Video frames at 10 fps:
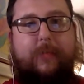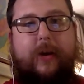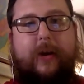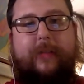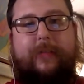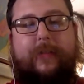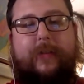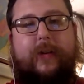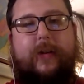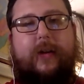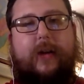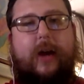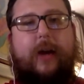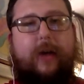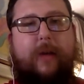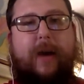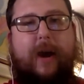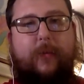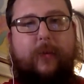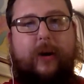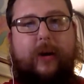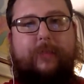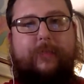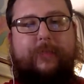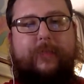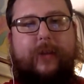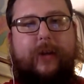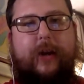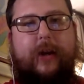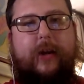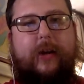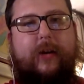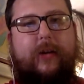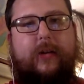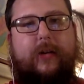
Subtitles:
But I do have Biden winning, and